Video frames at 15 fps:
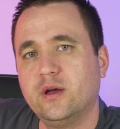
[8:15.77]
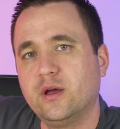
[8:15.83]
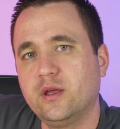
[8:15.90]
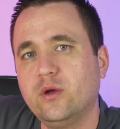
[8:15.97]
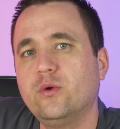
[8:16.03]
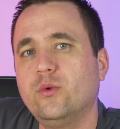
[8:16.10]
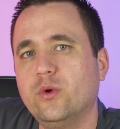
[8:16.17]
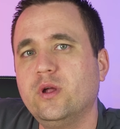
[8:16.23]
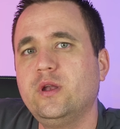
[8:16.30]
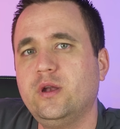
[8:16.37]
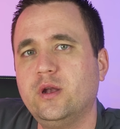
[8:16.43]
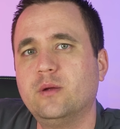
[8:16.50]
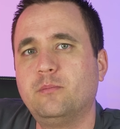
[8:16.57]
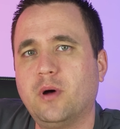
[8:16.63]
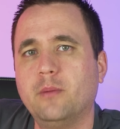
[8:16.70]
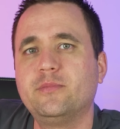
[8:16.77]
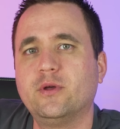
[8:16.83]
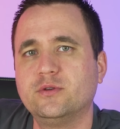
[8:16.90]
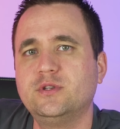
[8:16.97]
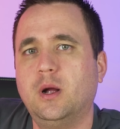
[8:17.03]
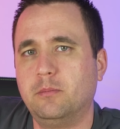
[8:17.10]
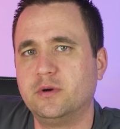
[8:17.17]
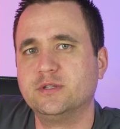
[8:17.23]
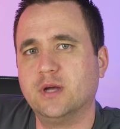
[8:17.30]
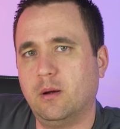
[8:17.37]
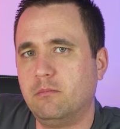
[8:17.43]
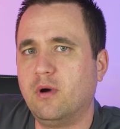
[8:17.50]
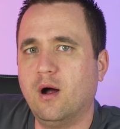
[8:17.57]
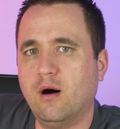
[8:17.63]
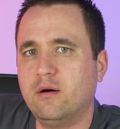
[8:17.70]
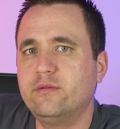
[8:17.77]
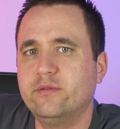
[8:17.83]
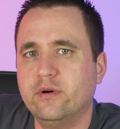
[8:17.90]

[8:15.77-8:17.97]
You really need to pump those numbers up, bro.